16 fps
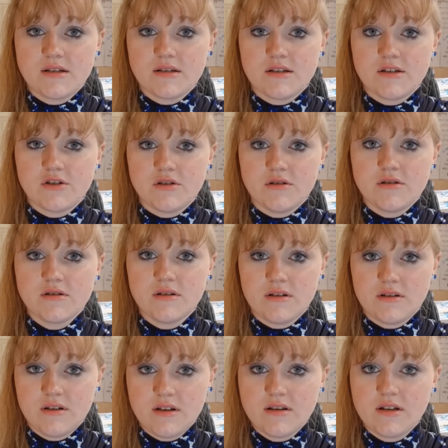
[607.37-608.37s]
decisions
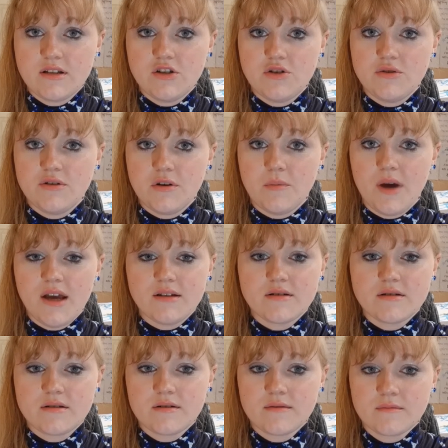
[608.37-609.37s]
and that they do know
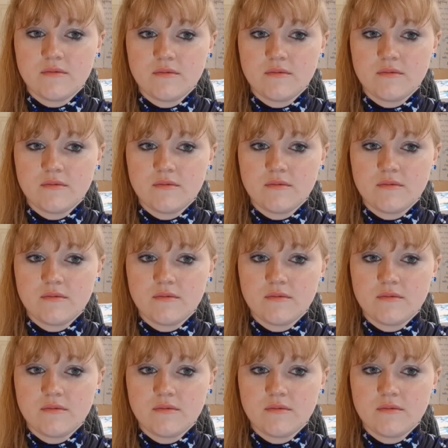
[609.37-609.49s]
best.